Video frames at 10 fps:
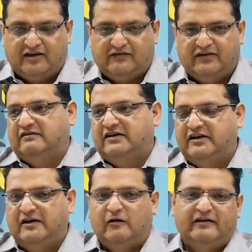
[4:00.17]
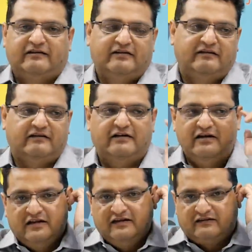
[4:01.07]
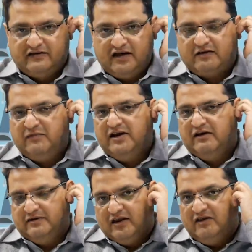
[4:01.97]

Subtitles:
as far as Indian law is concerned, the statement,